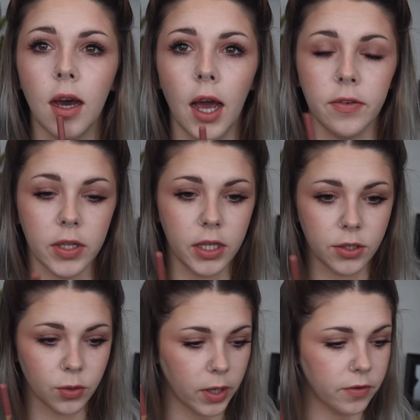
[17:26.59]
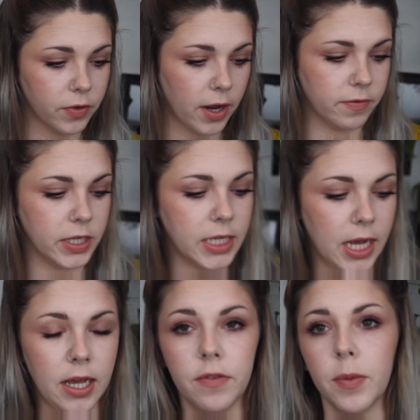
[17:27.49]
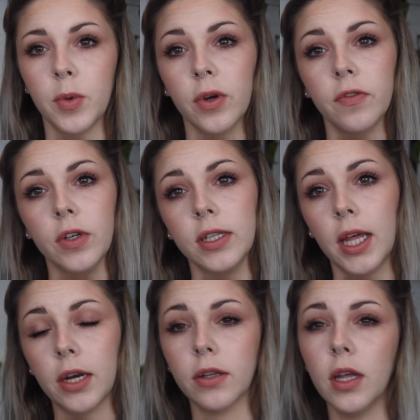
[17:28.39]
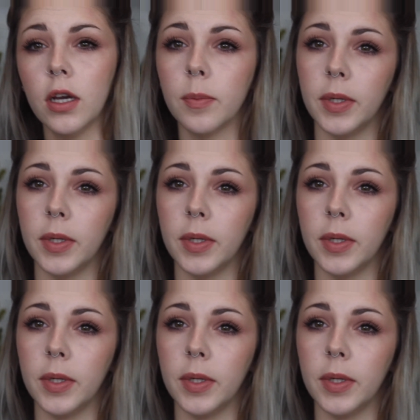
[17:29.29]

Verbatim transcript: I really enjoy it for every day if I'm going for a lighter look,